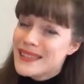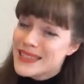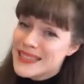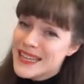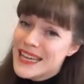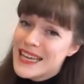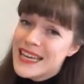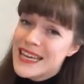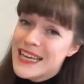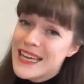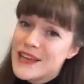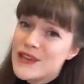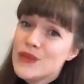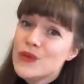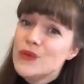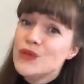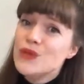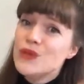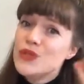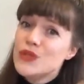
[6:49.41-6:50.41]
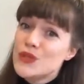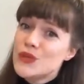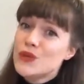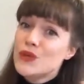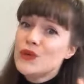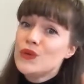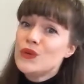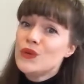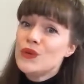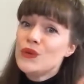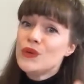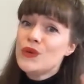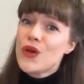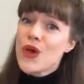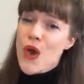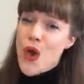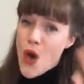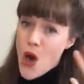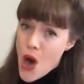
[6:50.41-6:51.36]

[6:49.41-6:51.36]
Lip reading: see you soon